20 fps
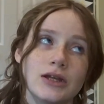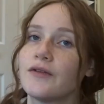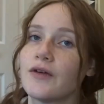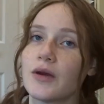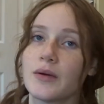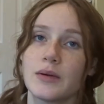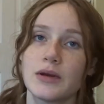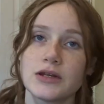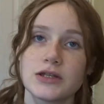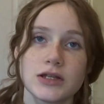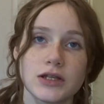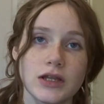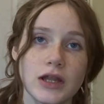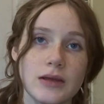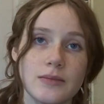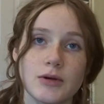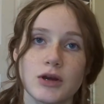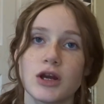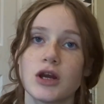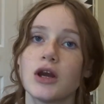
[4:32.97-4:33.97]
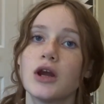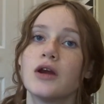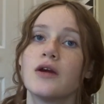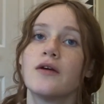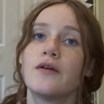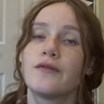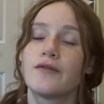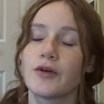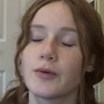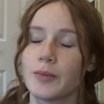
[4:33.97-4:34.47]
if I went into labor
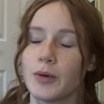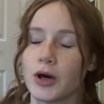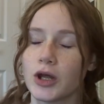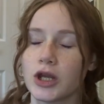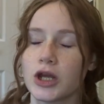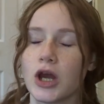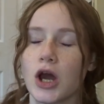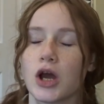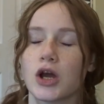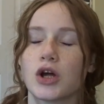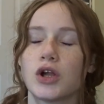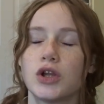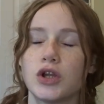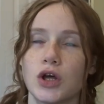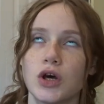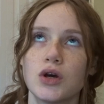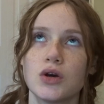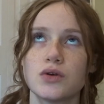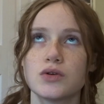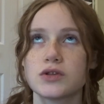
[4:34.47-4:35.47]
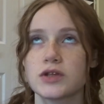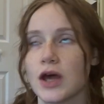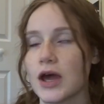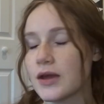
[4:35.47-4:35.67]
for putting on clothes,